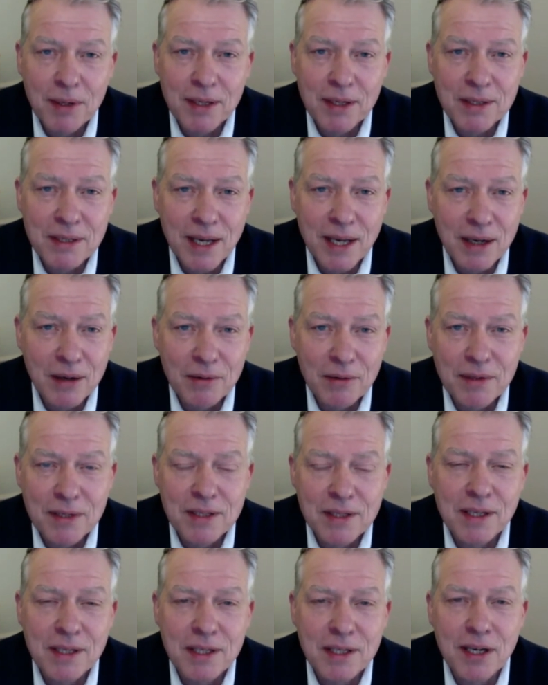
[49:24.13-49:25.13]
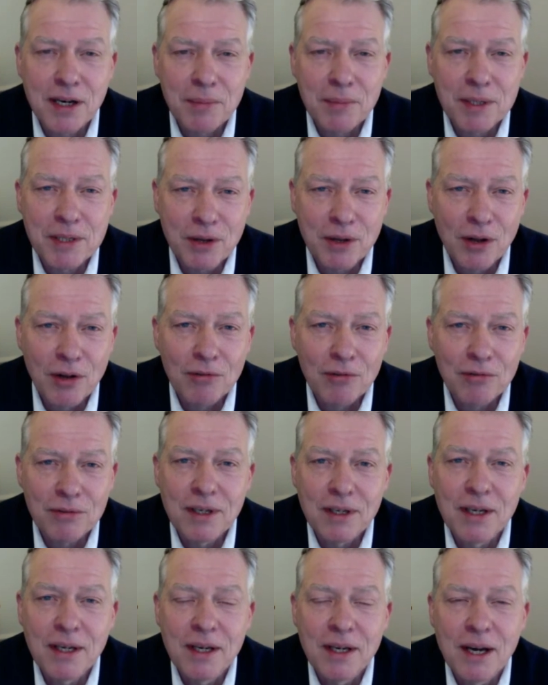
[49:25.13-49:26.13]
and say a lot of these things can't be solved
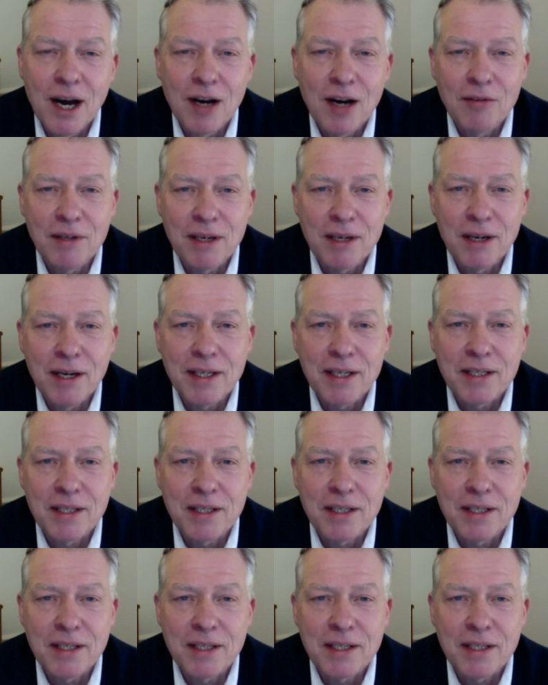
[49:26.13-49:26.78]
overnight.